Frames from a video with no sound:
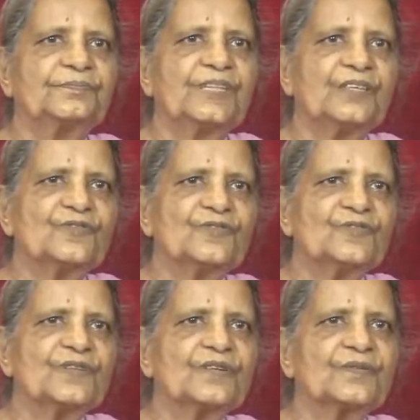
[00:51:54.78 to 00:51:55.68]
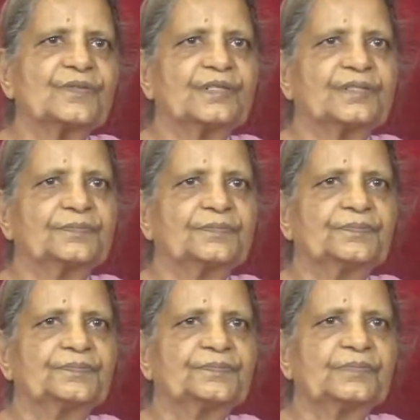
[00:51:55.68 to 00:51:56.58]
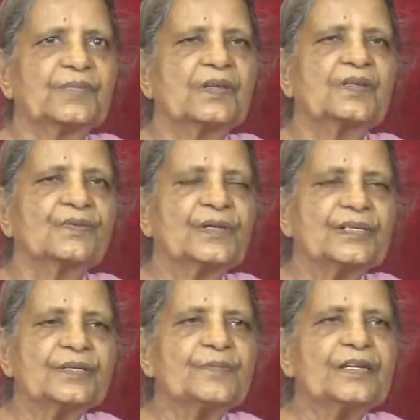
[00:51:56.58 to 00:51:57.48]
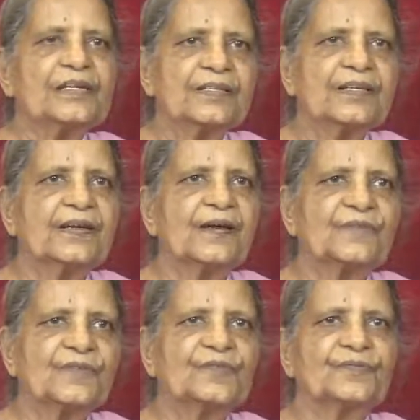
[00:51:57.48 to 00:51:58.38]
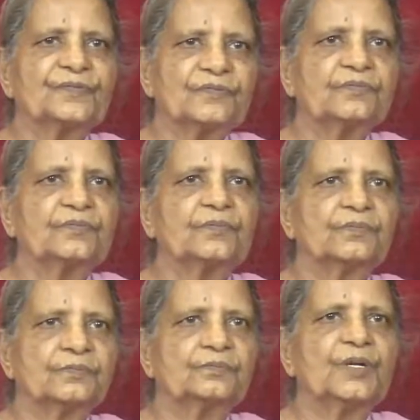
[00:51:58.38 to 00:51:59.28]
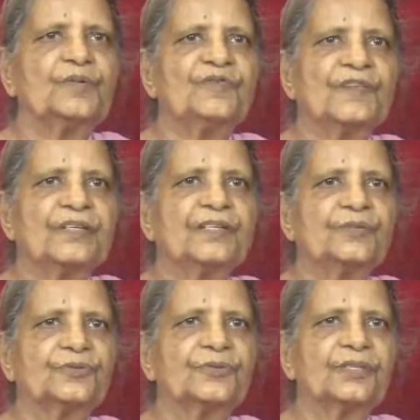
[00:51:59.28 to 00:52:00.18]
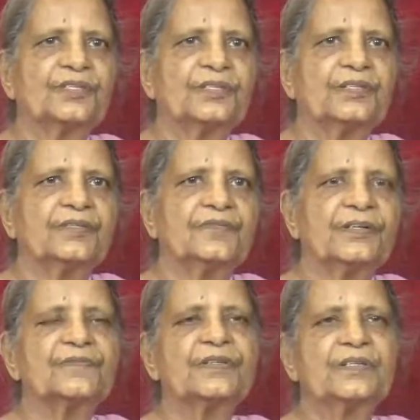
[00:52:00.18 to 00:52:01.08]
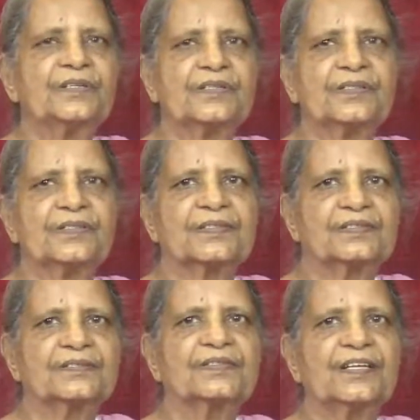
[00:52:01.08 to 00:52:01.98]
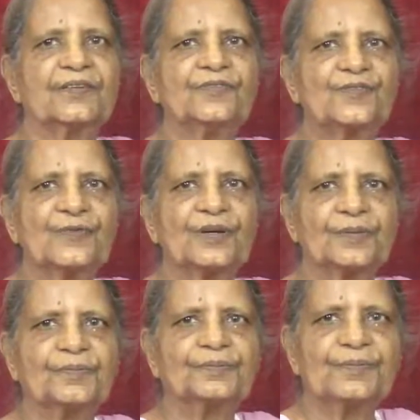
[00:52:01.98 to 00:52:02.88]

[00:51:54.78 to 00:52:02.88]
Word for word: They used to work on her. So ultimately, then after maybe one year, two year, three years, whatever it is, they used to come.